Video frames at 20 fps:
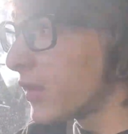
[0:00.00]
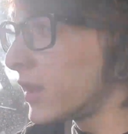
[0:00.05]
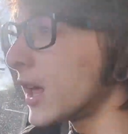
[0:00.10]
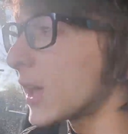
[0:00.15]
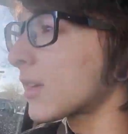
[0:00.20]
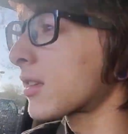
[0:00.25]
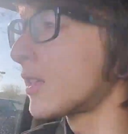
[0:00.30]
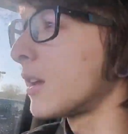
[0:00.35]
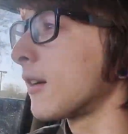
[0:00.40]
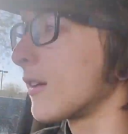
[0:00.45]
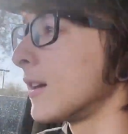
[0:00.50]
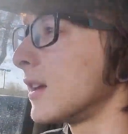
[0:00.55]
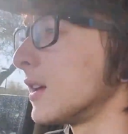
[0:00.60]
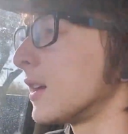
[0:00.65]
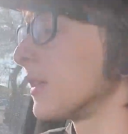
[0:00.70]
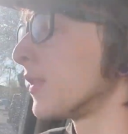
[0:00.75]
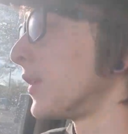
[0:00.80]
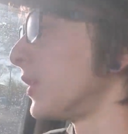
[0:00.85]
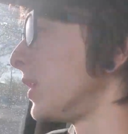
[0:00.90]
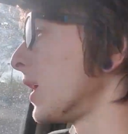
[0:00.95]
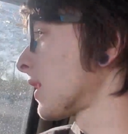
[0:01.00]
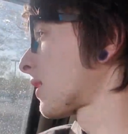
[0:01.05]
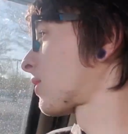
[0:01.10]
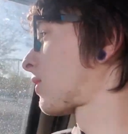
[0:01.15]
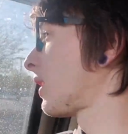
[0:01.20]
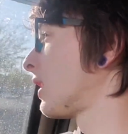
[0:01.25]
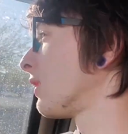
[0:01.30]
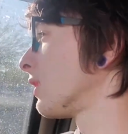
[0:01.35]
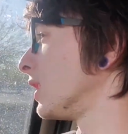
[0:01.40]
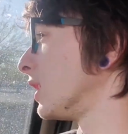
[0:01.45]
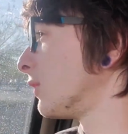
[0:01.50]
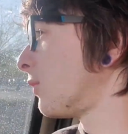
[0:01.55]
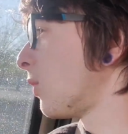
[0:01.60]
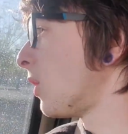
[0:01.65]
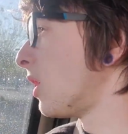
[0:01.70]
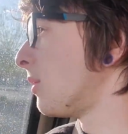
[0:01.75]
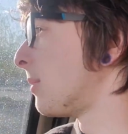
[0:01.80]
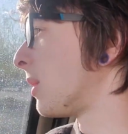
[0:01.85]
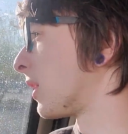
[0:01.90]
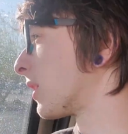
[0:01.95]
next area and the next area of
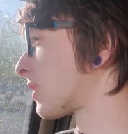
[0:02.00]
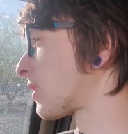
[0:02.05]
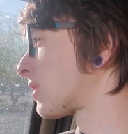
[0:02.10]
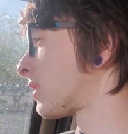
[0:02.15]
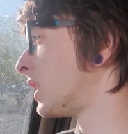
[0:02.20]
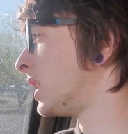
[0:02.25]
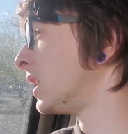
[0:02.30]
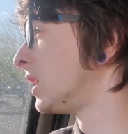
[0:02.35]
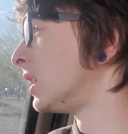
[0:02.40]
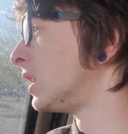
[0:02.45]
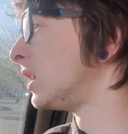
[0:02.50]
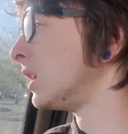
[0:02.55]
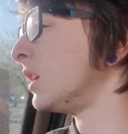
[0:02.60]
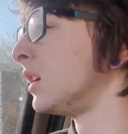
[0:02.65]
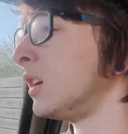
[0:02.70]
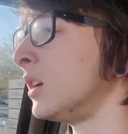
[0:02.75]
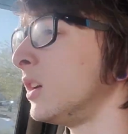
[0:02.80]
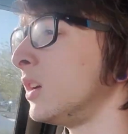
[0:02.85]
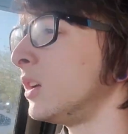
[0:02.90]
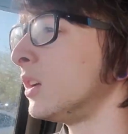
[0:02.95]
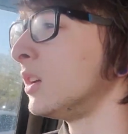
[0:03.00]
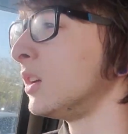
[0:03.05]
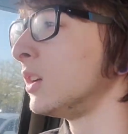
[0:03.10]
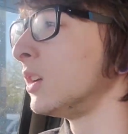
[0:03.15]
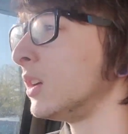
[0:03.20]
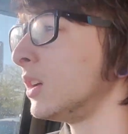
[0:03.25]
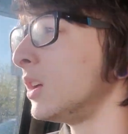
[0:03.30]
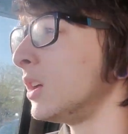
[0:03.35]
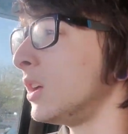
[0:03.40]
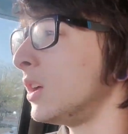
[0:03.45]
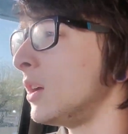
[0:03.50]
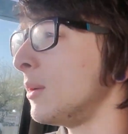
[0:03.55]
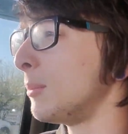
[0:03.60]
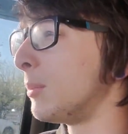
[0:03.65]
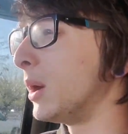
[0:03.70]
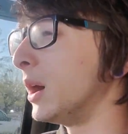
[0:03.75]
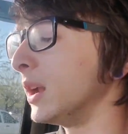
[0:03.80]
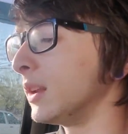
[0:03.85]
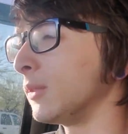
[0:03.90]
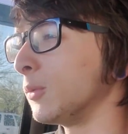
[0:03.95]
Walmart's.
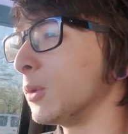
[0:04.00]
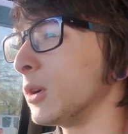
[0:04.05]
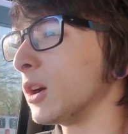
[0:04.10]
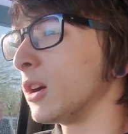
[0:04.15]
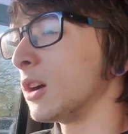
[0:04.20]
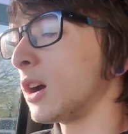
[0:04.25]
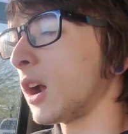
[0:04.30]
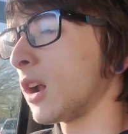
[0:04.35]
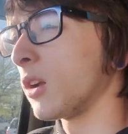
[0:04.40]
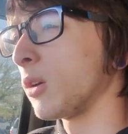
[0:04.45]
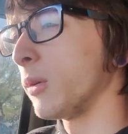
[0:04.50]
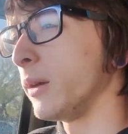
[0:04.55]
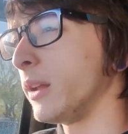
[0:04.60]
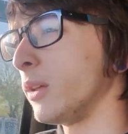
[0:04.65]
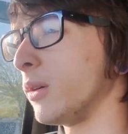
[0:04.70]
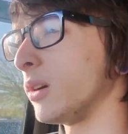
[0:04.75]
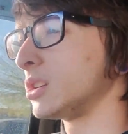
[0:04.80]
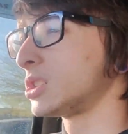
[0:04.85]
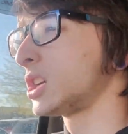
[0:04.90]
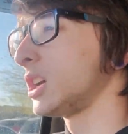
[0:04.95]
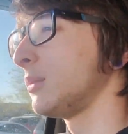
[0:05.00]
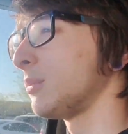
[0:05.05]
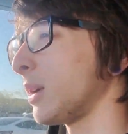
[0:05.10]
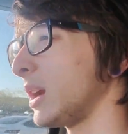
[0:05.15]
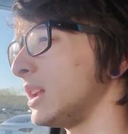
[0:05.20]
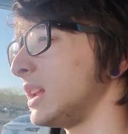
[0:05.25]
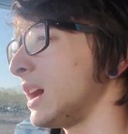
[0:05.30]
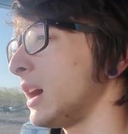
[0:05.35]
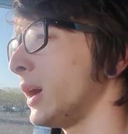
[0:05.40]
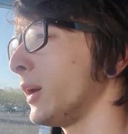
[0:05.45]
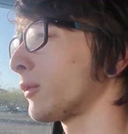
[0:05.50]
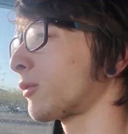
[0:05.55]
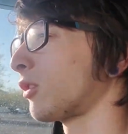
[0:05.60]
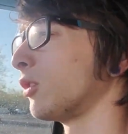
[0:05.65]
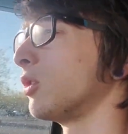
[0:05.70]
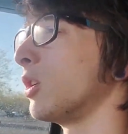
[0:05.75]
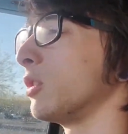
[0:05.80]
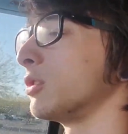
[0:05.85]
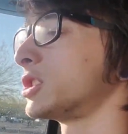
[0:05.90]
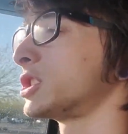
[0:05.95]
But we are on our way to a gym right now to
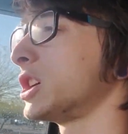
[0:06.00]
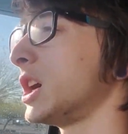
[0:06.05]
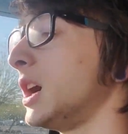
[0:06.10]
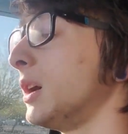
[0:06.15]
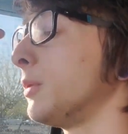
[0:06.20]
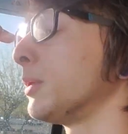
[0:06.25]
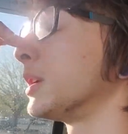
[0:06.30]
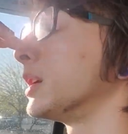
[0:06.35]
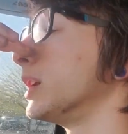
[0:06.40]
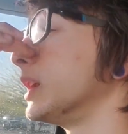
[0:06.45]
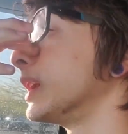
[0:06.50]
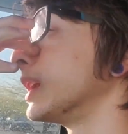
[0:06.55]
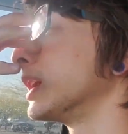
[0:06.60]
go shower and